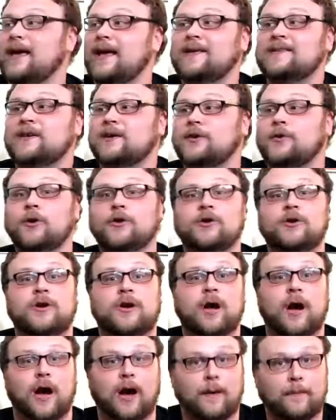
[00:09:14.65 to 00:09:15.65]
It's a
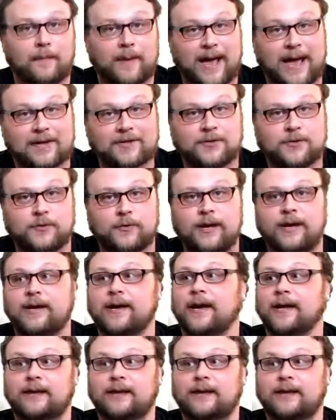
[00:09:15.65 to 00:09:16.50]
good combat trick.